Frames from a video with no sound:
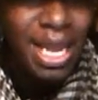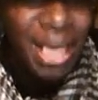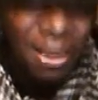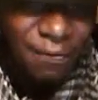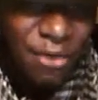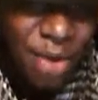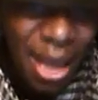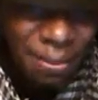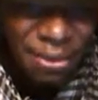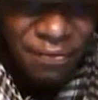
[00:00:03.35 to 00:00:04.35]
If you
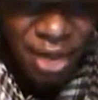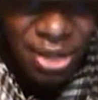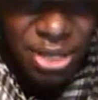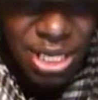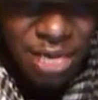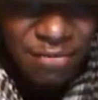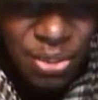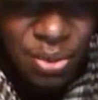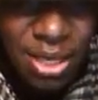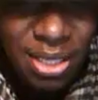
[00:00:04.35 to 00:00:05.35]
happen to find yourself
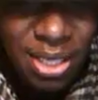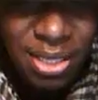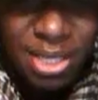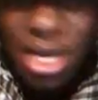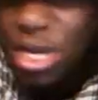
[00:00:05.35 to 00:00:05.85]
doing this,